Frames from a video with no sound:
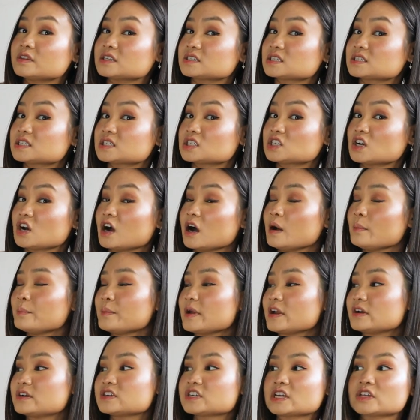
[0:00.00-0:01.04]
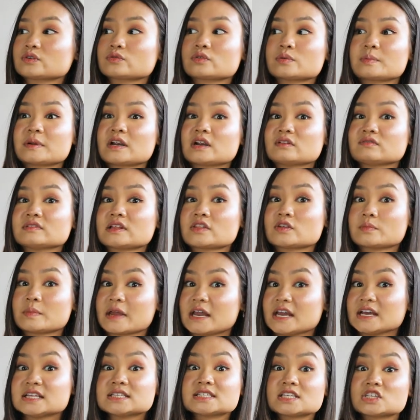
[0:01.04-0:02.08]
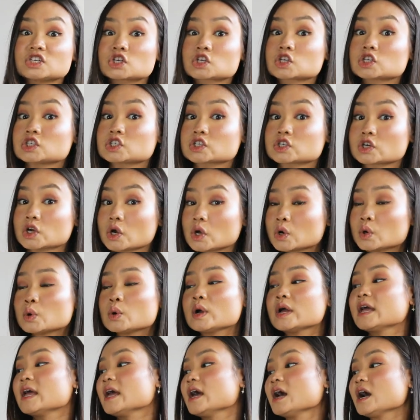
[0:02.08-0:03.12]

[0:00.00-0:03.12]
This is the top, paired together with a pair of leather pants, and you're good to go.